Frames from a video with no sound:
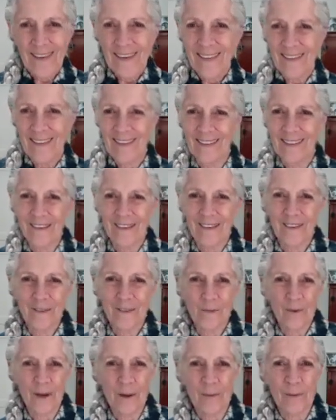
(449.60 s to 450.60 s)
Like
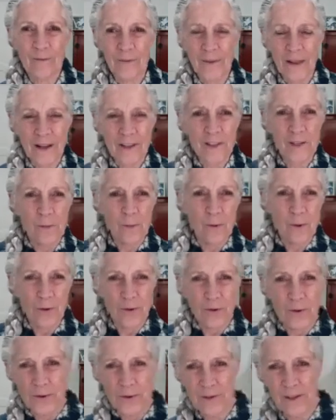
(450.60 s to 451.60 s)
when I'm flexible,
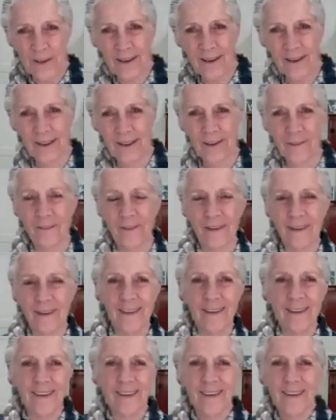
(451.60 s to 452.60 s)
there's a kind of
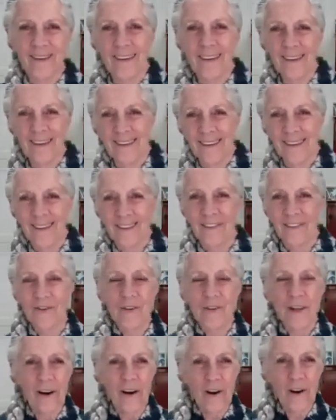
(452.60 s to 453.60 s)
there's
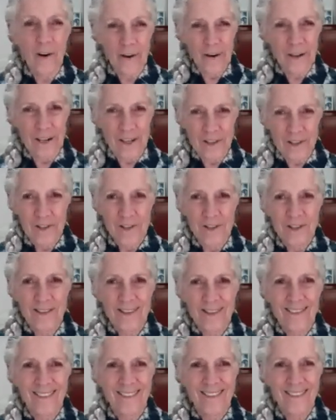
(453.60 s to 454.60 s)
not a
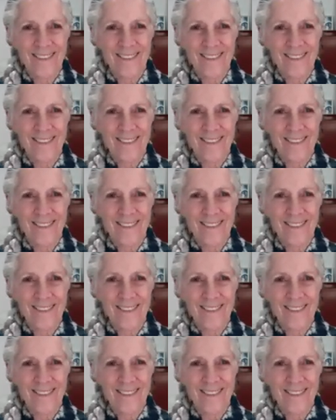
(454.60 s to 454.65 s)
hardness.